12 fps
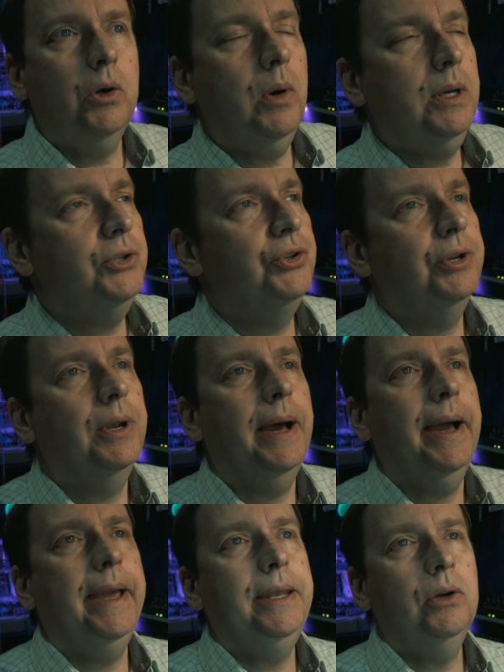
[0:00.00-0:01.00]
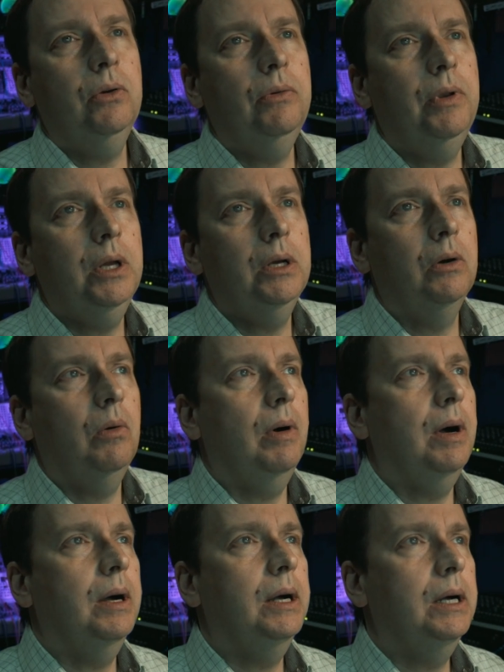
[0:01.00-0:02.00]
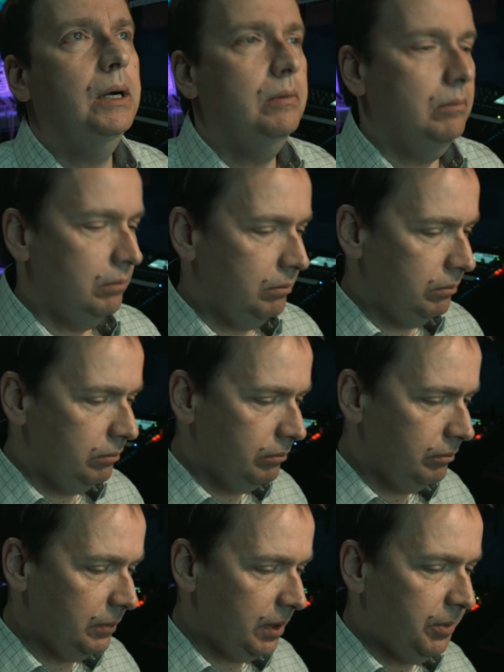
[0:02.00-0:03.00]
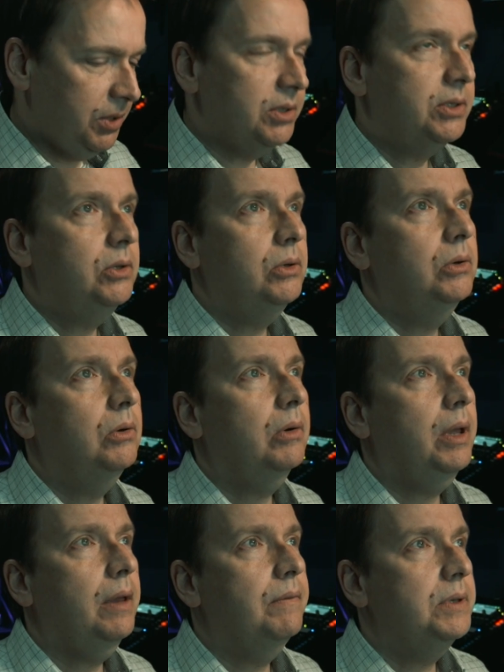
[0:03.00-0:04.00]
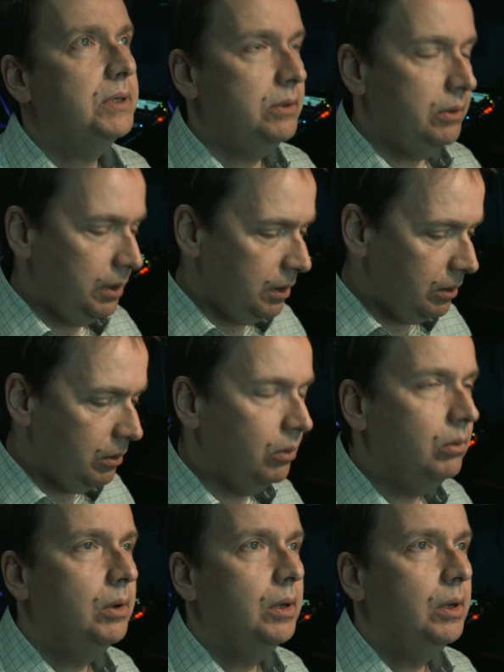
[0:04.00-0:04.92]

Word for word: question. I don't know. Um, let me just Google Canvas Studio.